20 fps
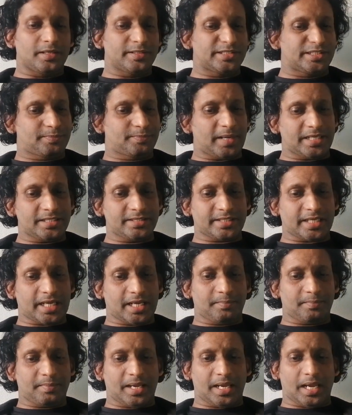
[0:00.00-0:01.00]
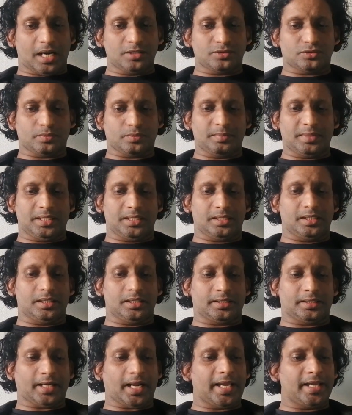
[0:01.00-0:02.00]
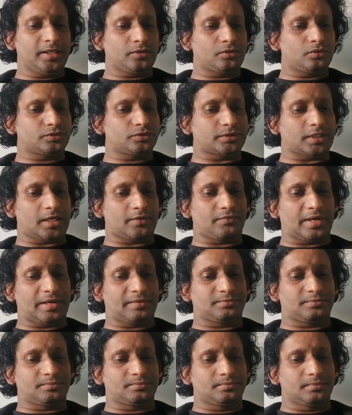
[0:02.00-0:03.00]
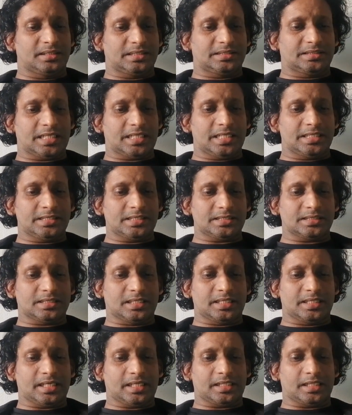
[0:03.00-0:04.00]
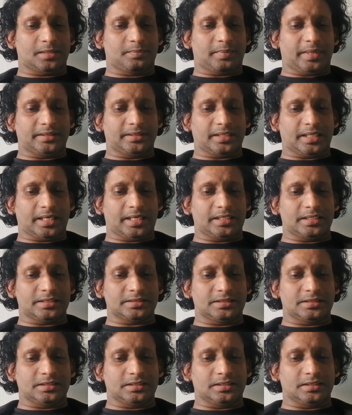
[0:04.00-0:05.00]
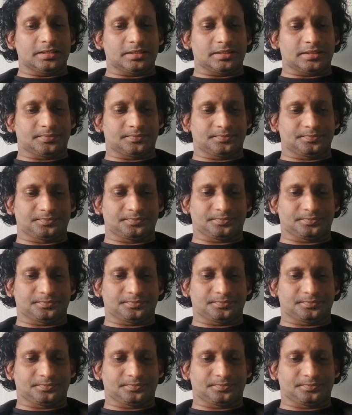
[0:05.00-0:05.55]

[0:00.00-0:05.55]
Space-time may also be trying to survive the changes created by the energy in it.